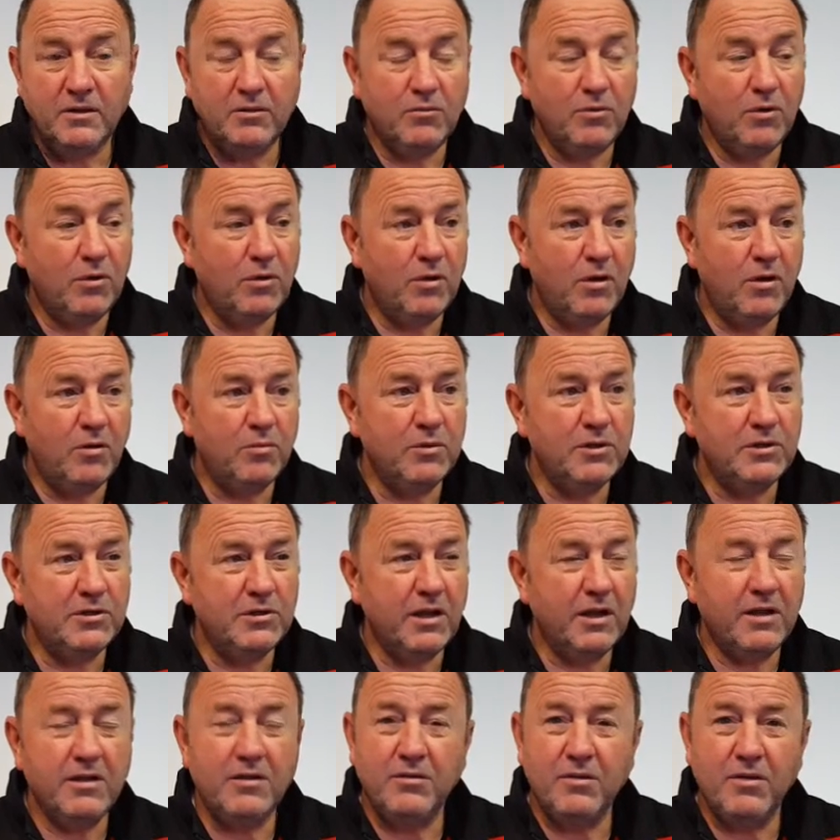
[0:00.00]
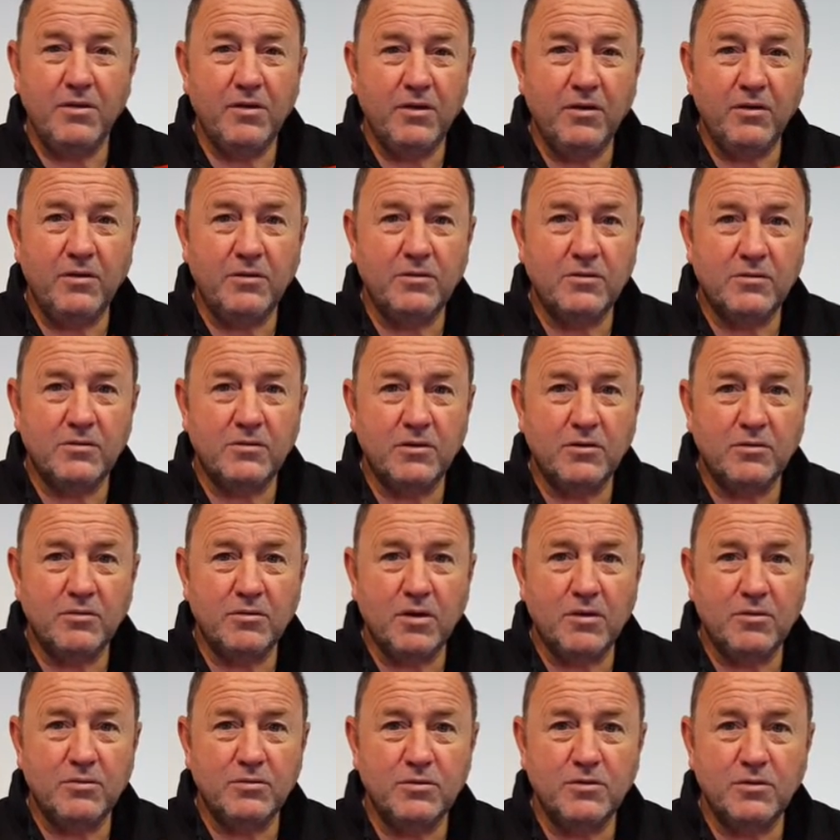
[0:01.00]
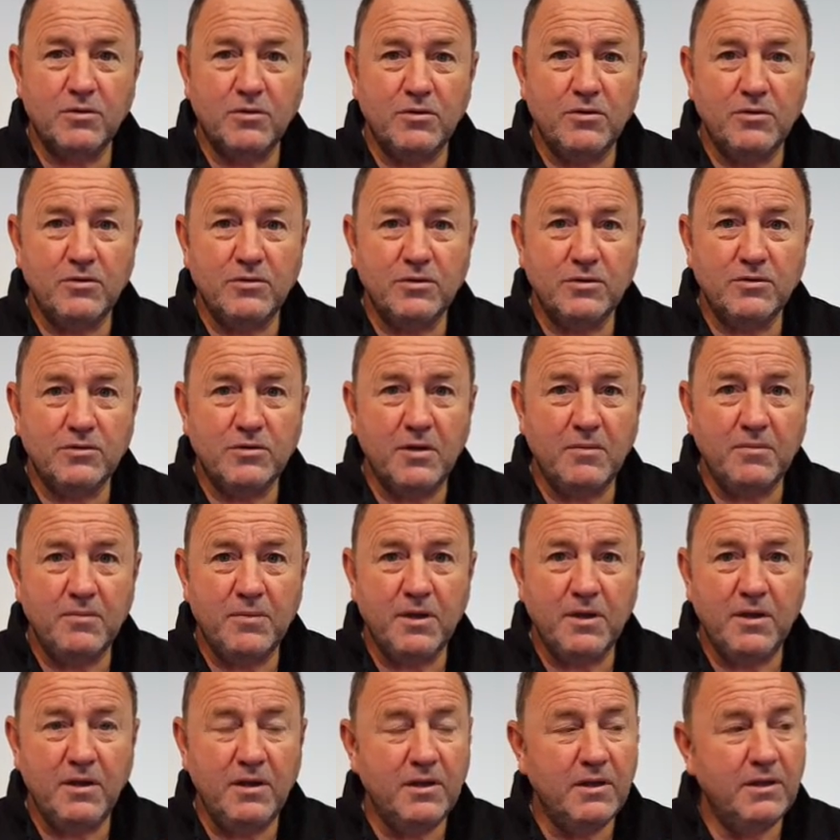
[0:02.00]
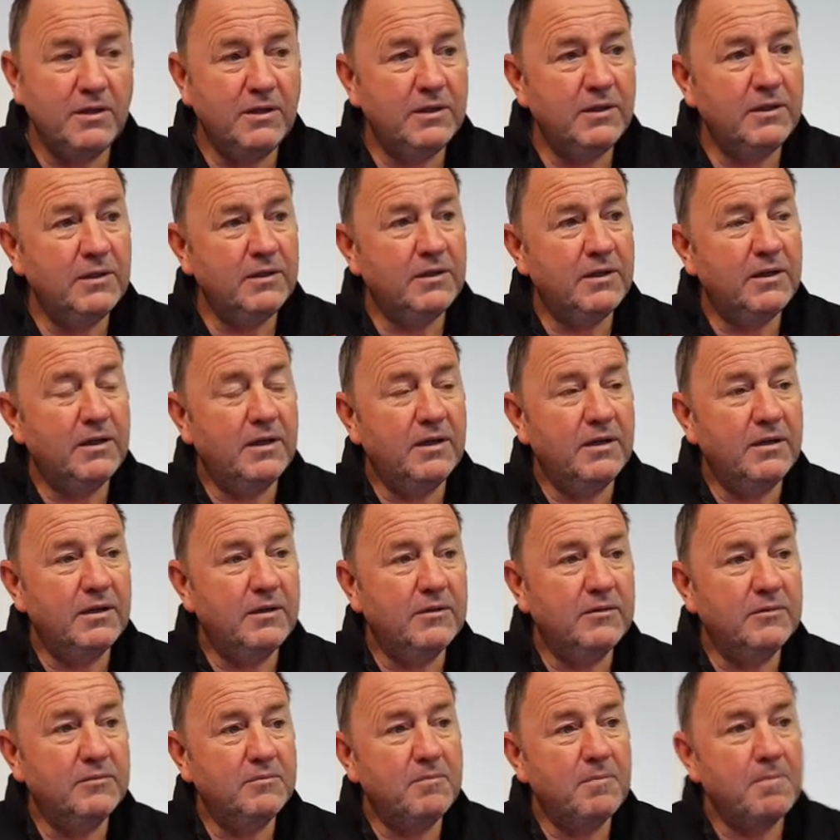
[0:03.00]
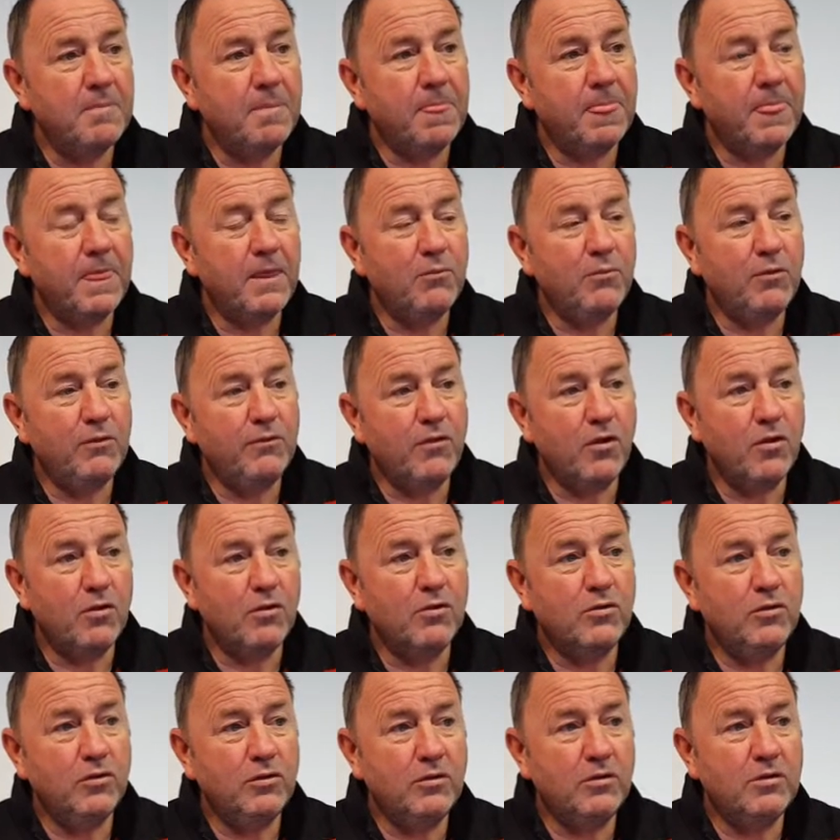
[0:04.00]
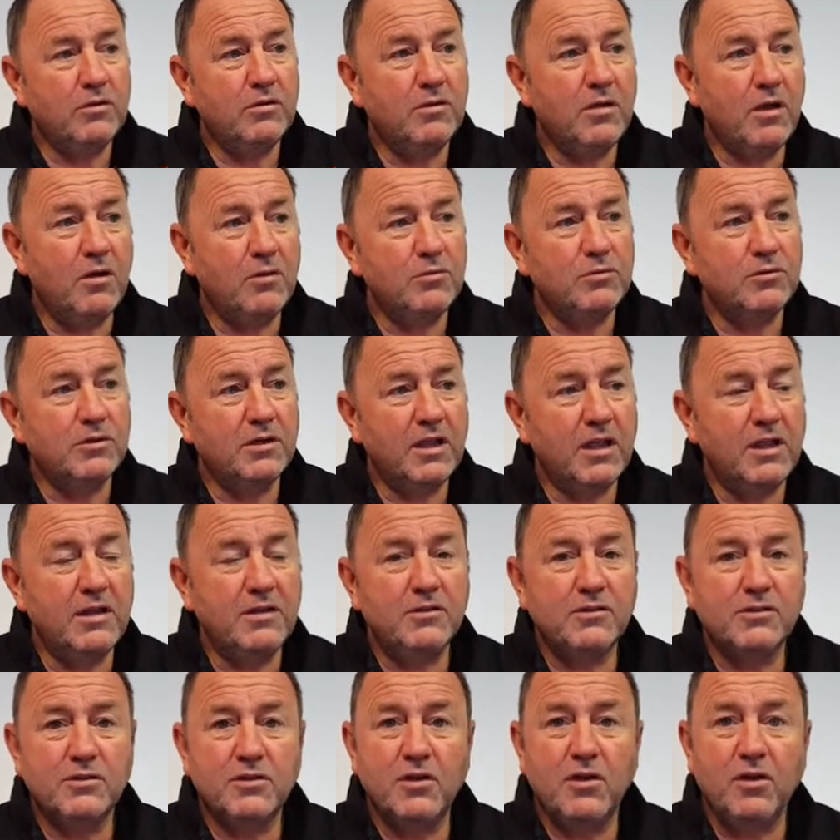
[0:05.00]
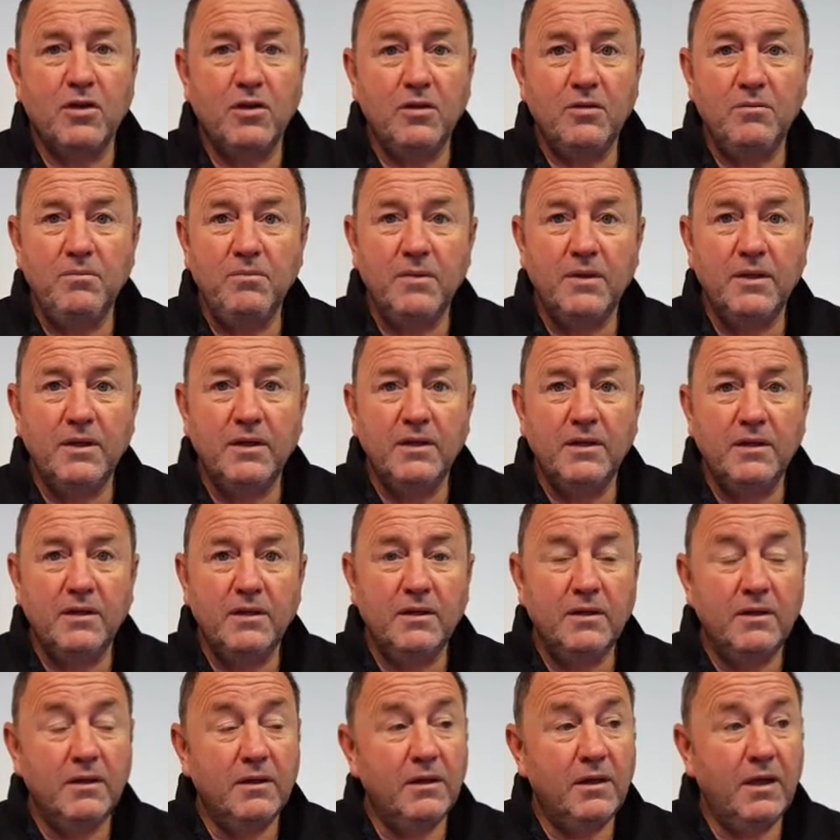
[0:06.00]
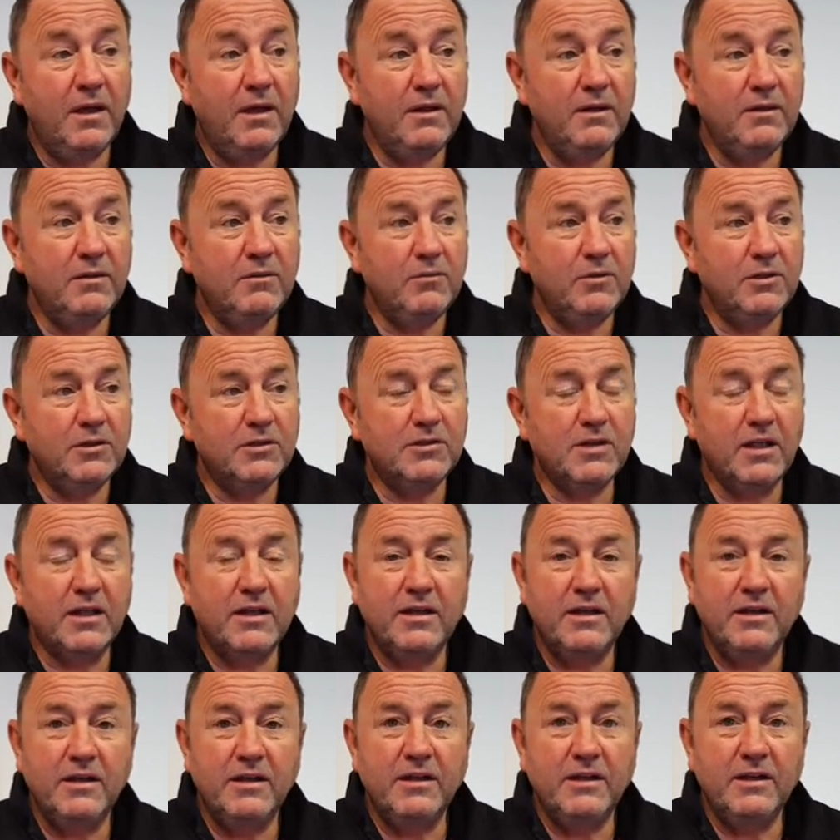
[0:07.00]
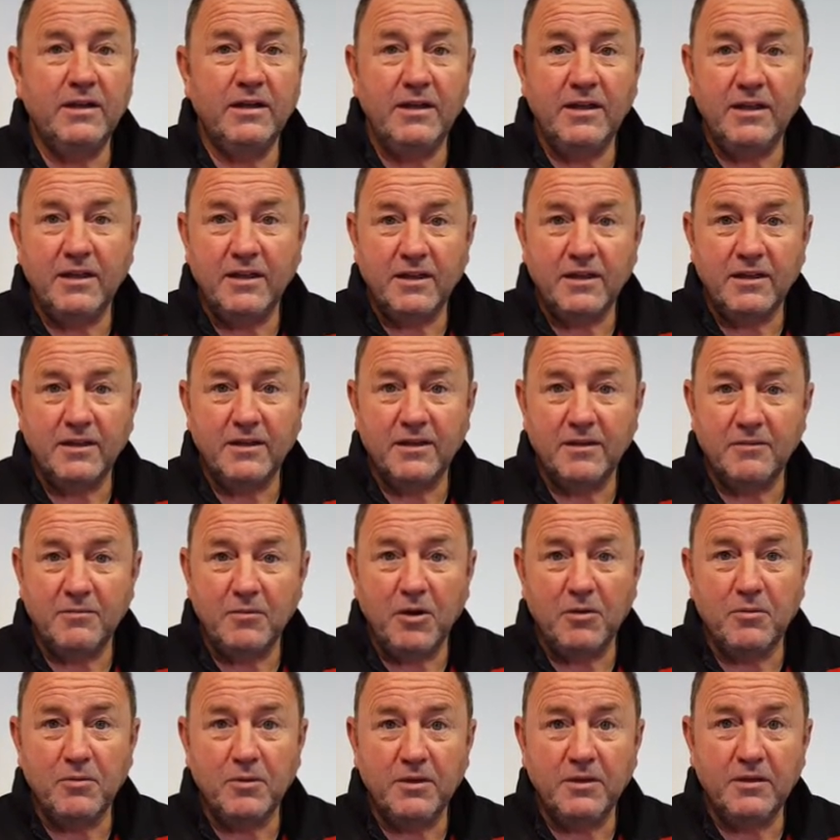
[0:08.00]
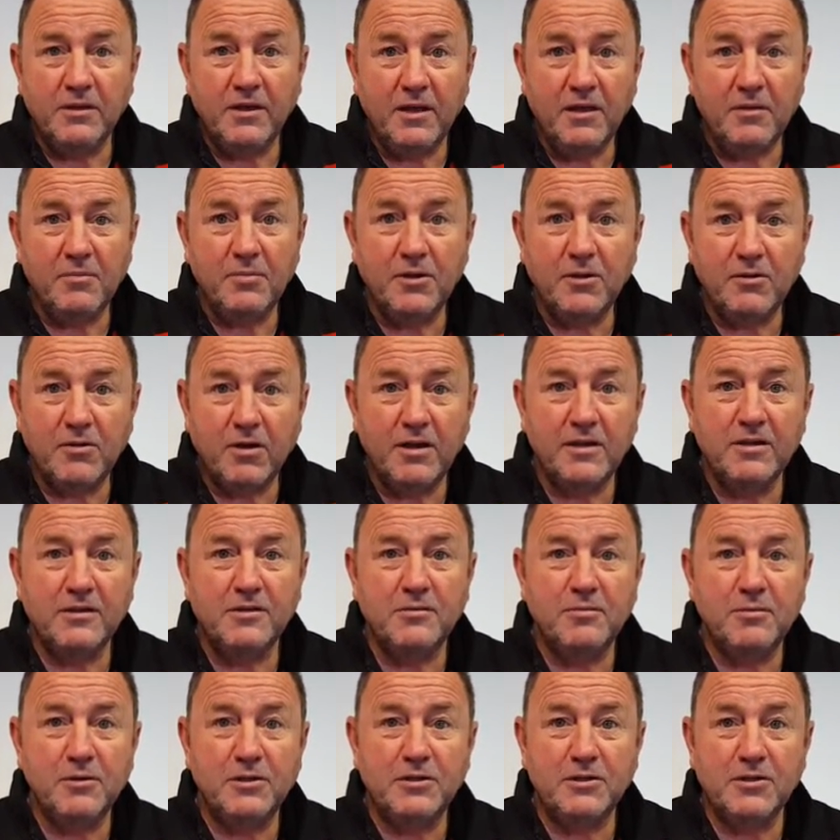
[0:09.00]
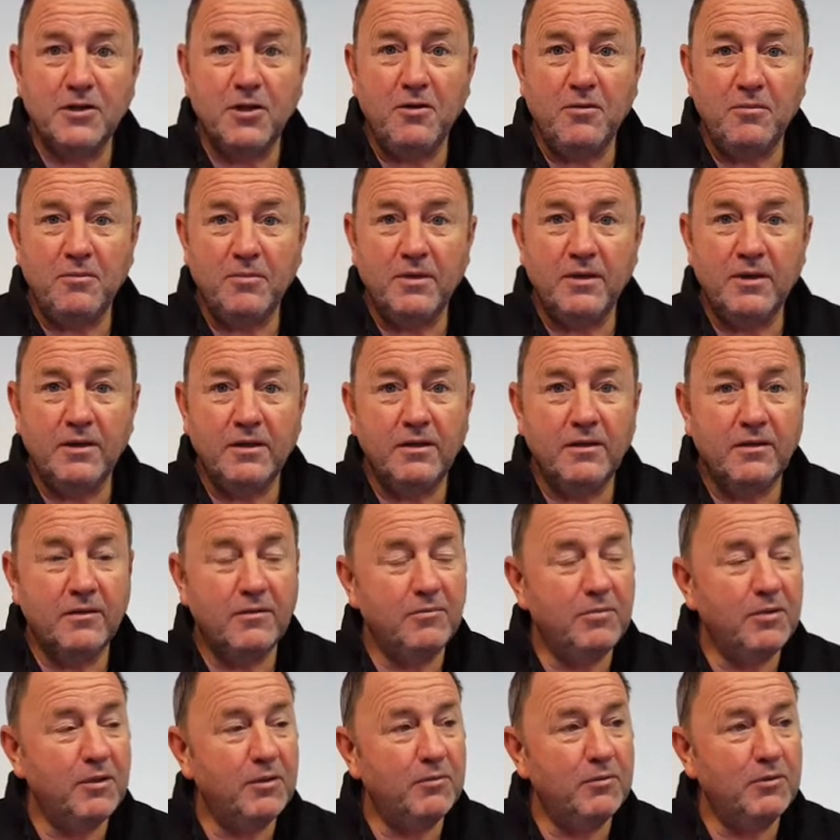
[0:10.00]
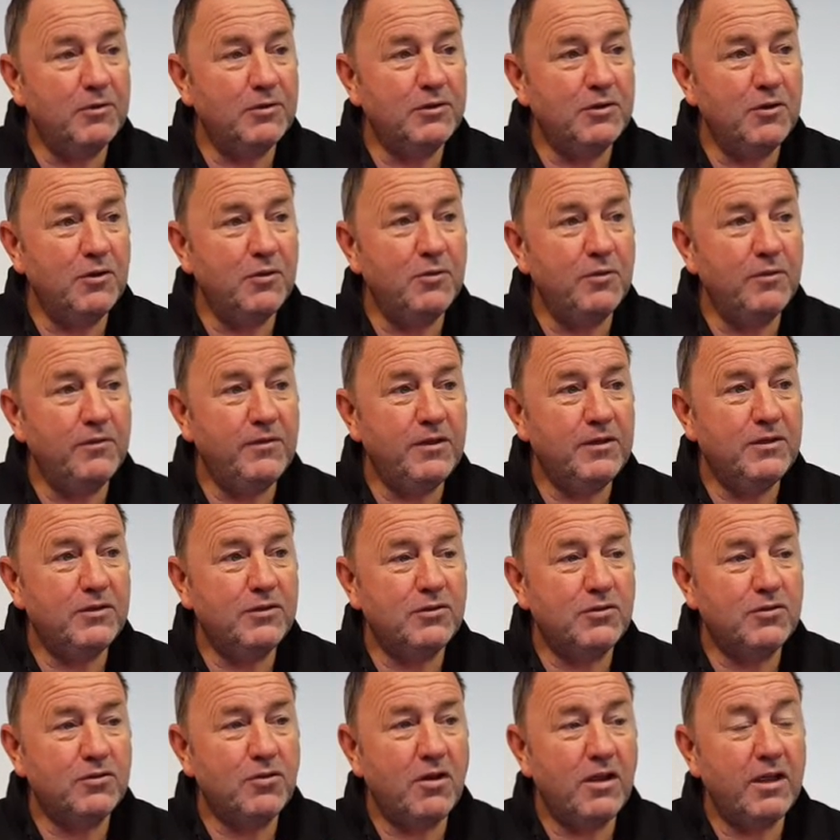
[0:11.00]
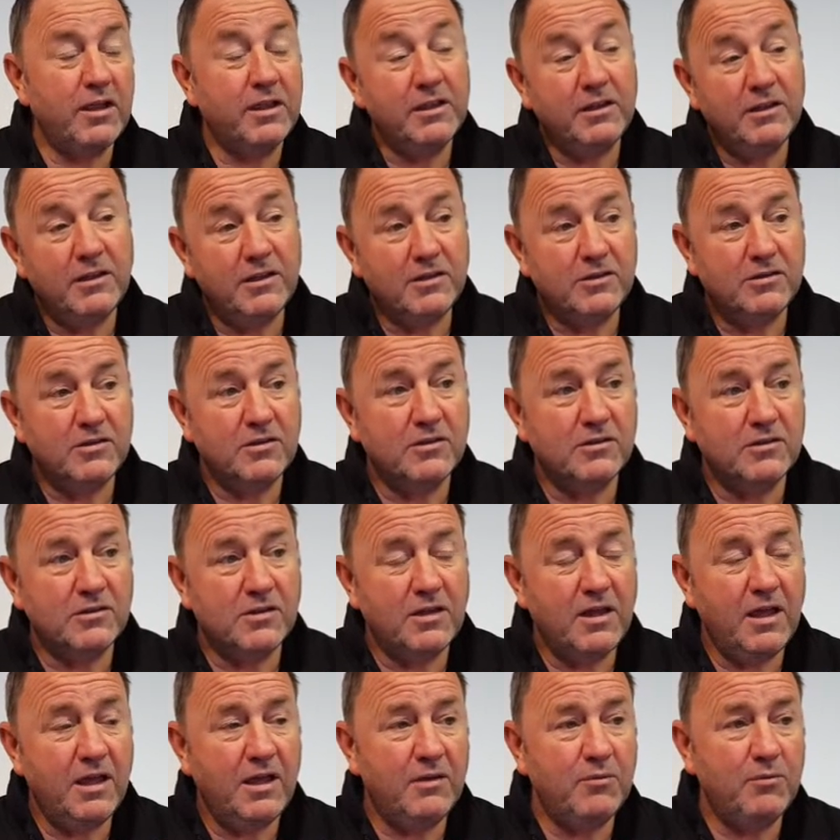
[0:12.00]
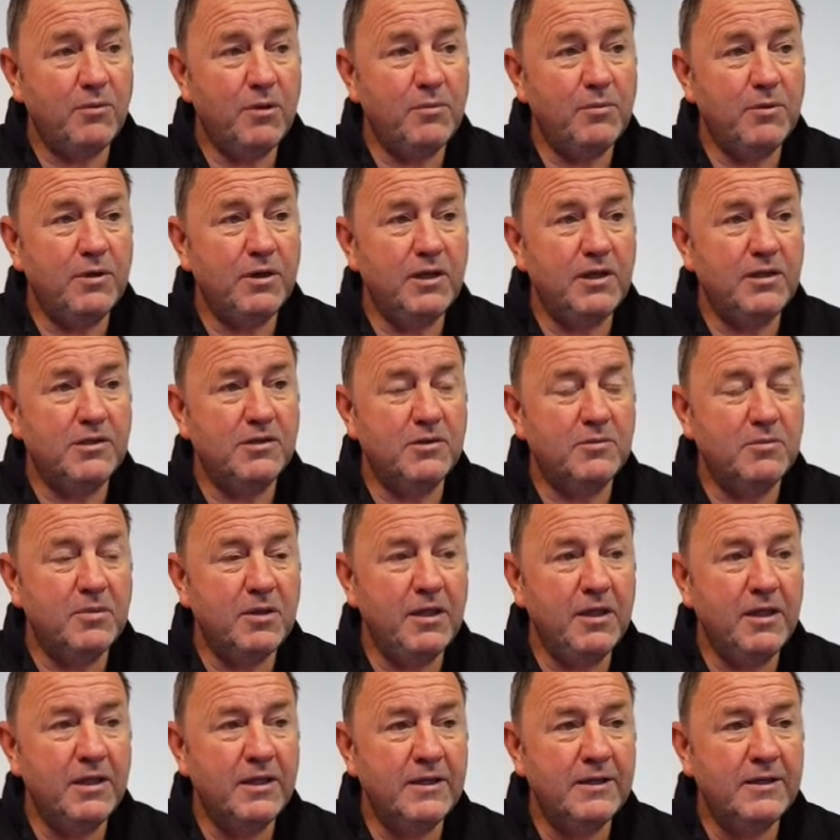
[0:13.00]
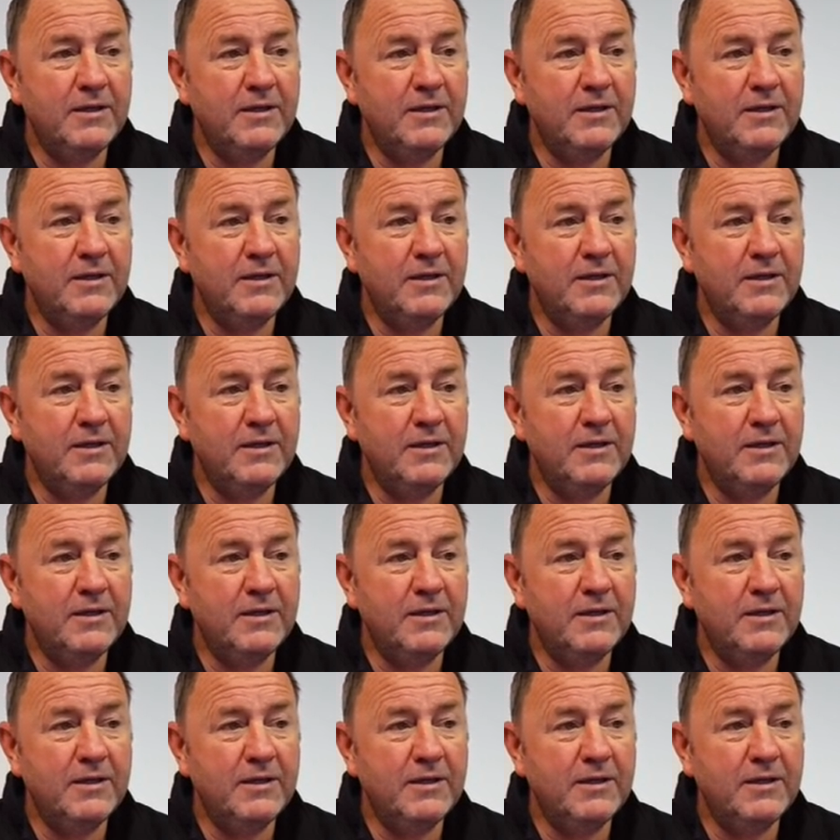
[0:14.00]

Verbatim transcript: Well, are we second, third top goal scorers or something? Yeah. Um, we've got good goals against column and we're second in the league at the moment. Yeah, it'd be great to be top, uh, but we're still within striking distance of that when we need to be.